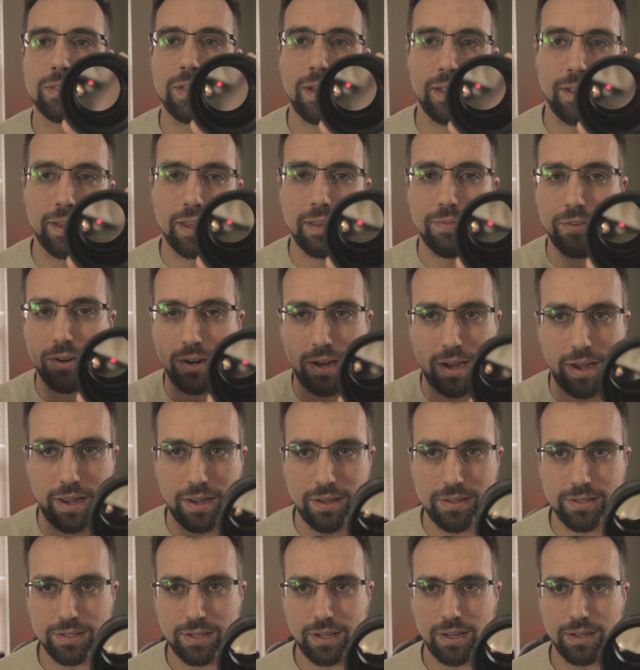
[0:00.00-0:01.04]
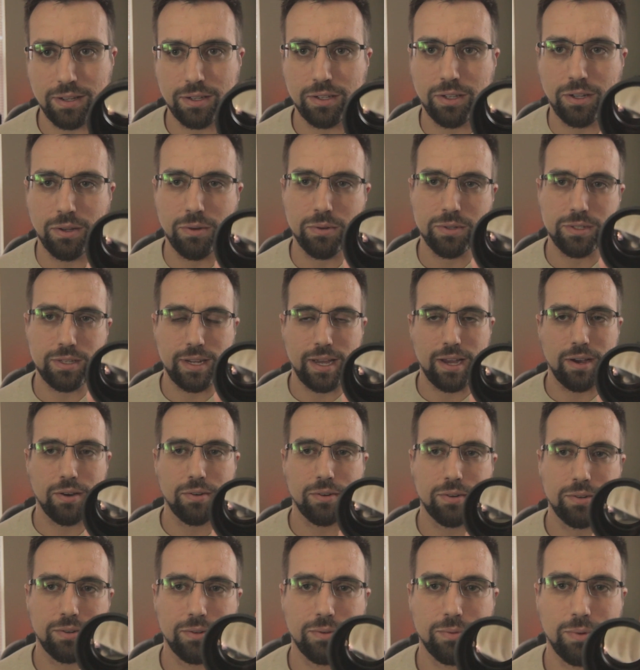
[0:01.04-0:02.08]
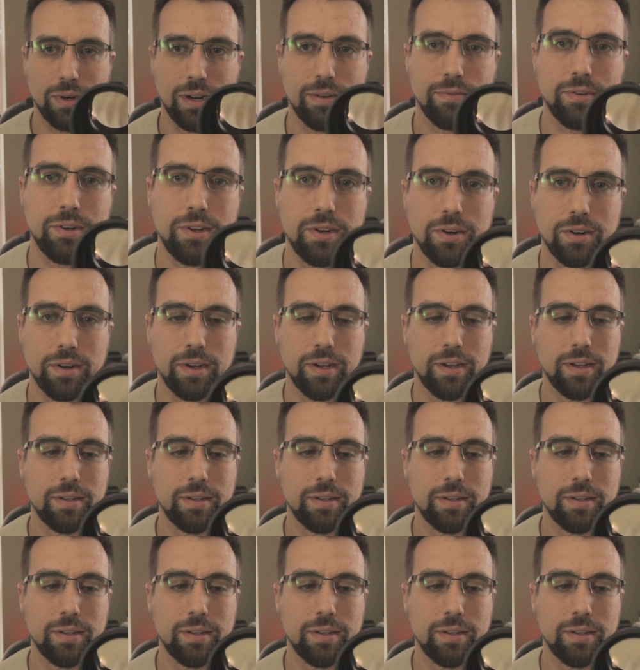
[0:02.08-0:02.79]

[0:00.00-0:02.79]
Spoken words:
kind of like if your eyes kind of close down whenever you're,